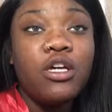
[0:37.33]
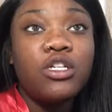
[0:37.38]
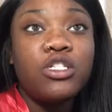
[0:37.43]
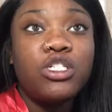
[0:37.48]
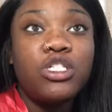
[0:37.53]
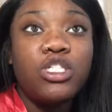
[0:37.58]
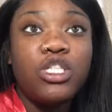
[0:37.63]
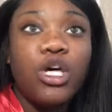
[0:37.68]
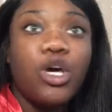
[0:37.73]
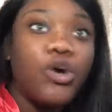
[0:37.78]

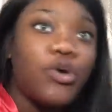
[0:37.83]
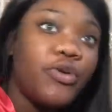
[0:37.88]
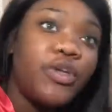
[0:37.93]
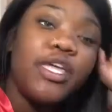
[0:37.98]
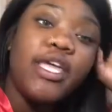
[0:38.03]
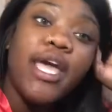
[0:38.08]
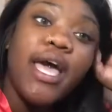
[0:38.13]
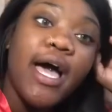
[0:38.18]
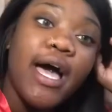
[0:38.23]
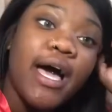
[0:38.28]
So,
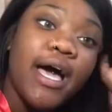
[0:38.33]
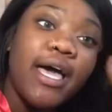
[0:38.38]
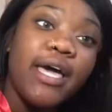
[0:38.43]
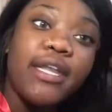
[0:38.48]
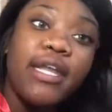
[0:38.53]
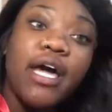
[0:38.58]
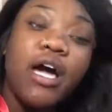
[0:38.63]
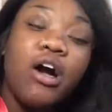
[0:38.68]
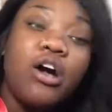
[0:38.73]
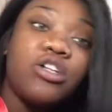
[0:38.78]
yeah,
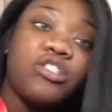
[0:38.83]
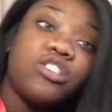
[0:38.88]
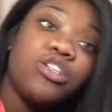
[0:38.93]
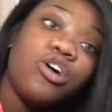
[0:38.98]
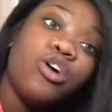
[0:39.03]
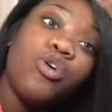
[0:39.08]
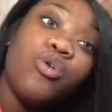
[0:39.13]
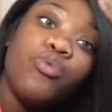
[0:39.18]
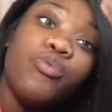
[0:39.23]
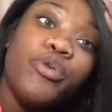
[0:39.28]
and I
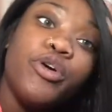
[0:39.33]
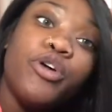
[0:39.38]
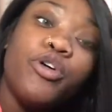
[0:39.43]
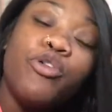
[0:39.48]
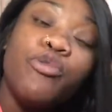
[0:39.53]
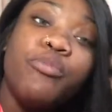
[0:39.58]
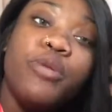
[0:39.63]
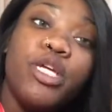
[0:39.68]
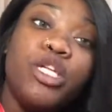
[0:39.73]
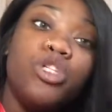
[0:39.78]
also
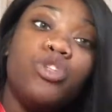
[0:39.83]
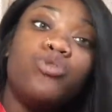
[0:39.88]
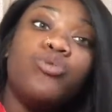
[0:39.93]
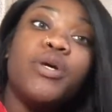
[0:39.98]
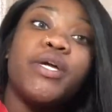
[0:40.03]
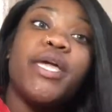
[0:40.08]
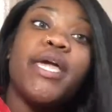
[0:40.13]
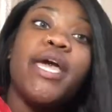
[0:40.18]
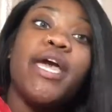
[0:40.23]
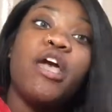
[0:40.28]
will be
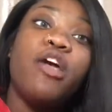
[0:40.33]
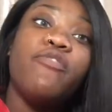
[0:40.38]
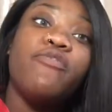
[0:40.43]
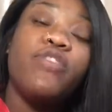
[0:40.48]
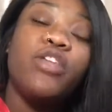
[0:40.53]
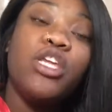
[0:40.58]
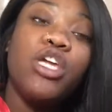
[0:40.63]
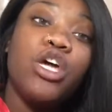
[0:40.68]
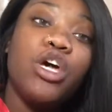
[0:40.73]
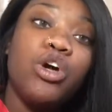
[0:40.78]
doing hair
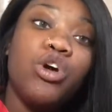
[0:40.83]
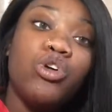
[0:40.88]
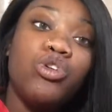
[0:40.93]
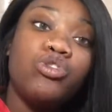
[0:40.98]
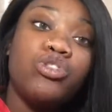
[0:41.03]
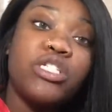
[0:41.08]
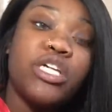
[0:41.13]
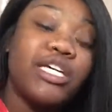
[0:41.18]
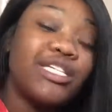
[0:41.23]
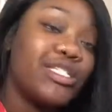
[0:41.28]

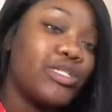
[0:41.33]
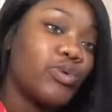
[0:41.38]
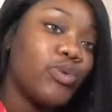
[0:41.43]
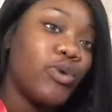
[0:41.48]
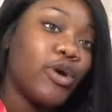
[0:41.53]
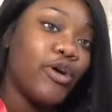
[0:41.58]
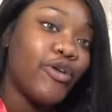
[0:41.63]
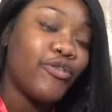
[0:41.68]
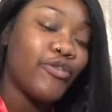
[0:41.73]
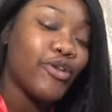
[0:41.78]
videos as
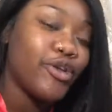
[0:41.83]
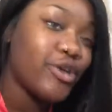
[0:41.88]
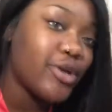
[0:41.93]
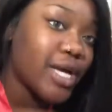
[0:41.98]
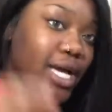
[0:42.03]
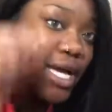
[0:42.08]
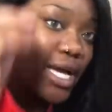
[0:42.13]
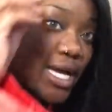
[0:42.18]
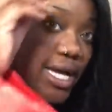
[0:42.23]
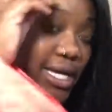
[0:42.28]
well for
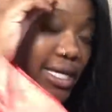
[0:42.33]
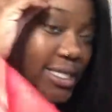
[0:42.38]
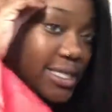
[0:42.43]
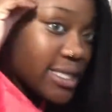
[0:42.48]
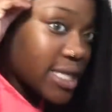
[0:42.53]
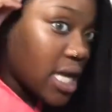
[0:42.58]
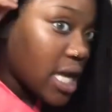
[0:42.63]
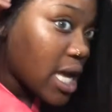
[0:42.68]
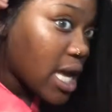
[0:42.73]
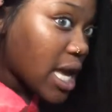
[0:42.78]
you
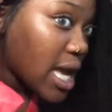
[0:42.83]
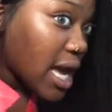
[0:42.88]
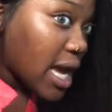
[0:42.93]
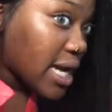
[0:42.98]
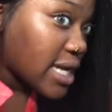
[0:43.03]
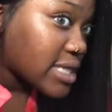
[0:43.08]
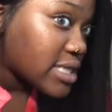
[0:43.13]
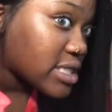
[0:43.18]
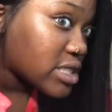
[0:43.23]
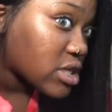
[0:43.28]
guys.
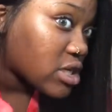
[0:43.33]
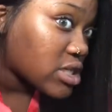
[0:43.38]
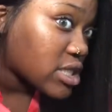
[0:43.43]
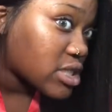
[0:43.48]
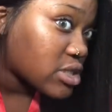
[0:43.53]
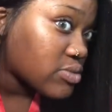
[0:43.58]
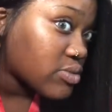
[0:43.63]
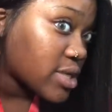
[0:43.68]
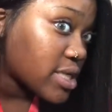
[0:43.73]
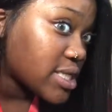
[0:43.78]
I installed
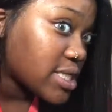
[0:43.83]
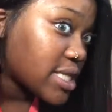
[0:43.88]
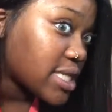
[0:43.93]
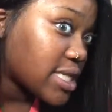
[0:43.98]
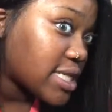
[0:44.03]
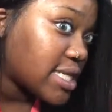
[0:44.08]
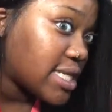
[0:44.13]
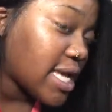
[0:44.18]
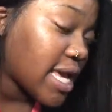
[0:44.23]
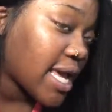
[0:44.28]
this wig
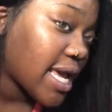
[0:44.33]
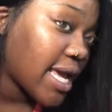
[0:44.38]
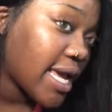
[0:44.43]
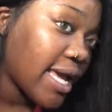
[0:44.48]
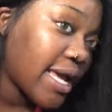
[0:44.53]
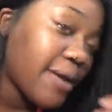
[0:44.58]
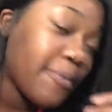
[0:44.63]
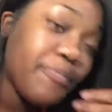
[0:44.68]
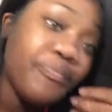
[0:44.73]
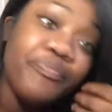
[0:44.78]

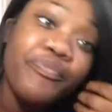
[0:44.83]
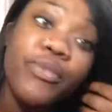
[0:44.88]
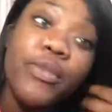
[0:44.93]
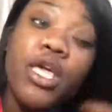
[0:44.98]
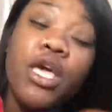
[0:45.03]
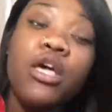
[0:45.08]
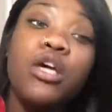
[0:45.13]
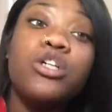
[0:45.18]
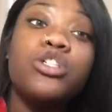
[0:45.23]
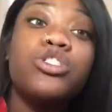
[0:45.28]
today,
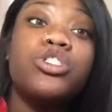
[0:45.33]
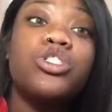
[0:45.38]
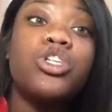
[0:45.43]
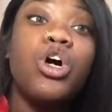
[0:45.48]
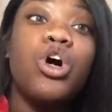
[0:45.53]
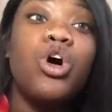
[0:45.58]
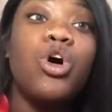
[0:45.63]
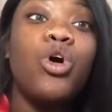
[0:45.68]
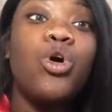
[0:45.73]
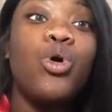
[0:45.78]

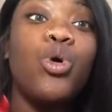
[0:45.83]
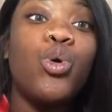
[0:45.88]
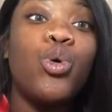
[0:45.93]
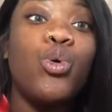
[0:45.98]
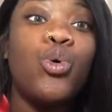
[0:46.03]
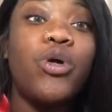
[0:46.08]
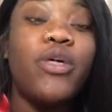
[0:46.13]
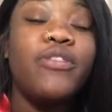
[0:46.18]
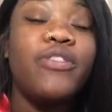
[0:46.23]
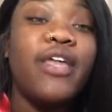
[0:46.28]

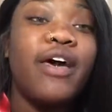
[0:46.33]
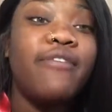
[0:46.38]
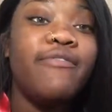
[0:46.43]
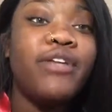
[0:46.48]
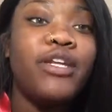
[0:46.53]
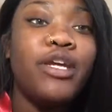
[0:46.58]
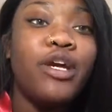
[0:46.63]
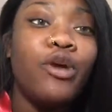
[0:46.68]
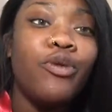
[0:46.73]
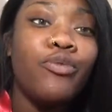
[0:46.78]
so that
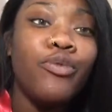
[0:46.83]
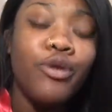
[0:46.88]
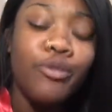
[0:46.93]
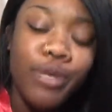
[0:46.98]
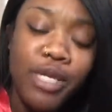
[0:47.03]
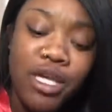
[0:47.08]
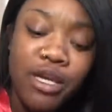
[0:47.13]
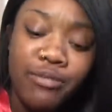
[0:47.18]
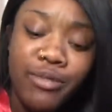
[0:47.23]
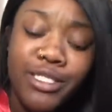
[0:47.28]
video will
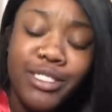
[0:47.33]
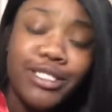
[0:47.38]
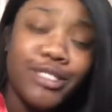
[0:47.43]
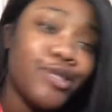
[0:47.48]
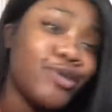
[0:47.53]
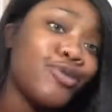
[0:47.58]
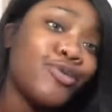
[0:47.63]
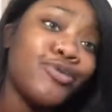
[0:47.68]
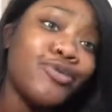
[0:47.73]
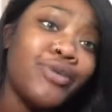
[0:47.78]
be coming
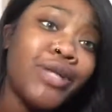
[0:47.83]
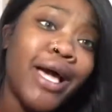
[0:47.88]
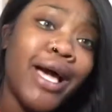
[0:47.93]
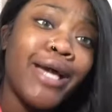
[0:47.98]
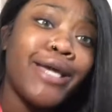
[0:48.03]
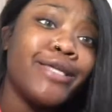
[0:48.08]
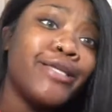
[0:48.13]
soon. I